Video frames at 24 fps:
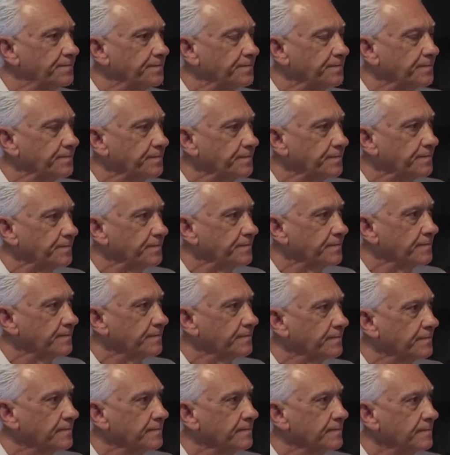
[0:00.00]

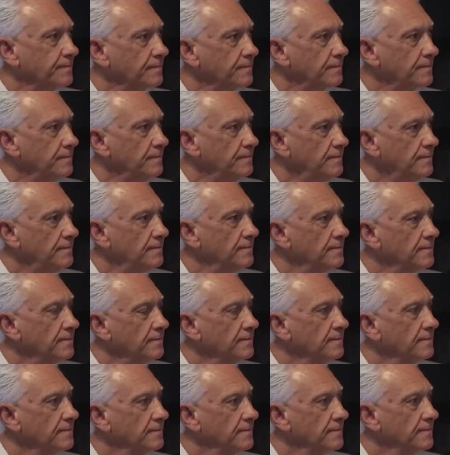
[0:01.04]

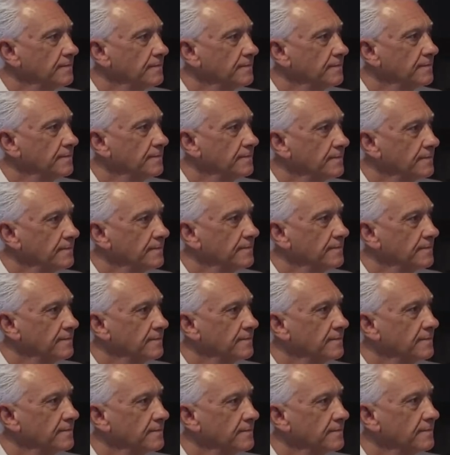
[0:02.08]

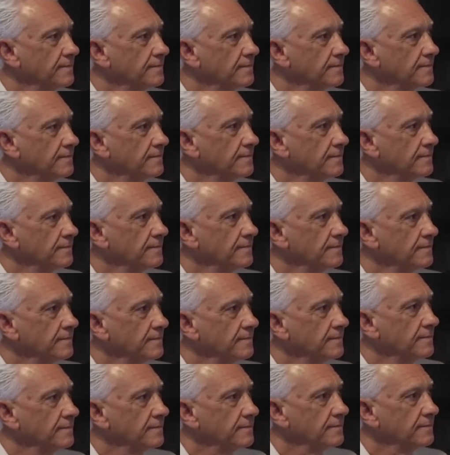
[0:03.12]

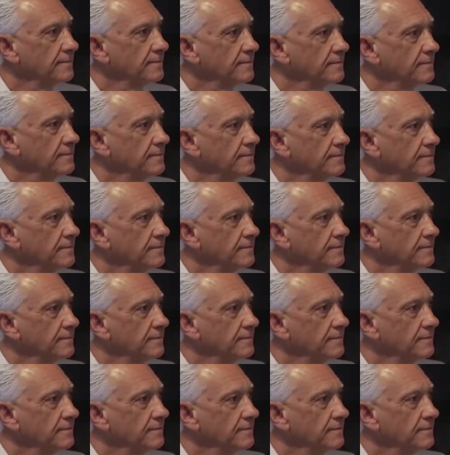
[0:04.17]
[no speech]